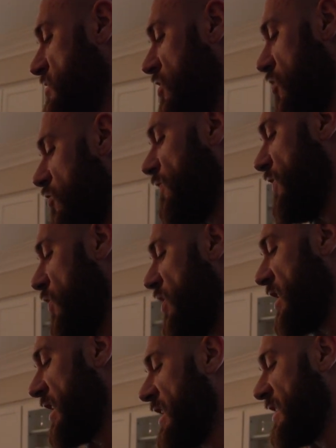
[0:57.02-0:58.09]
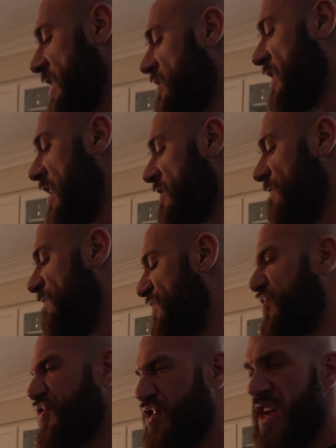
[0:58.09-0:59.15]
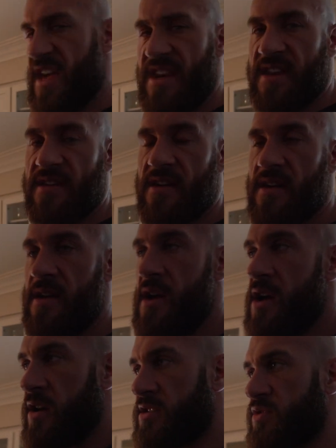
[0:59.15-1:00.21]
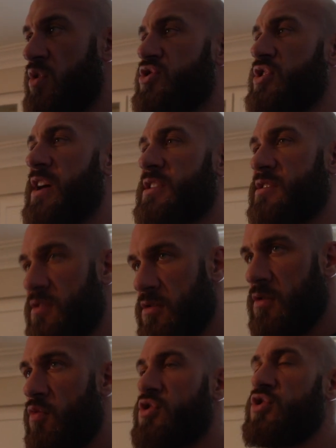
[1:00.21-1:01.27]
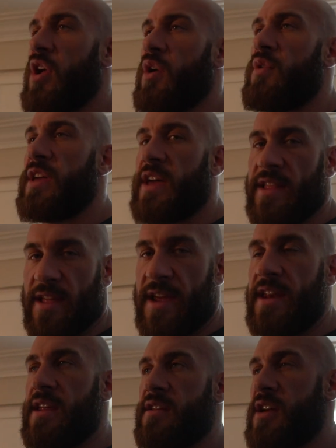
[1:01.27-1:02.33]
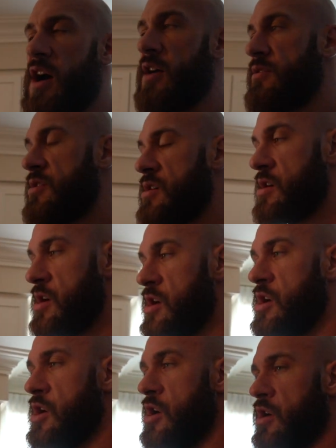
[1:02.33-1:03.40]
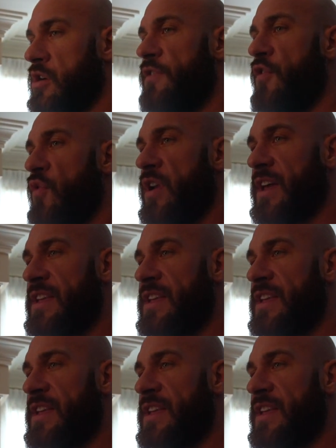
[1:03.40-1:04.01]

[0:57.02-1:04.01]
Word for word: So if you want to get like that thin, because once you get, once you already get lean and cut, if you want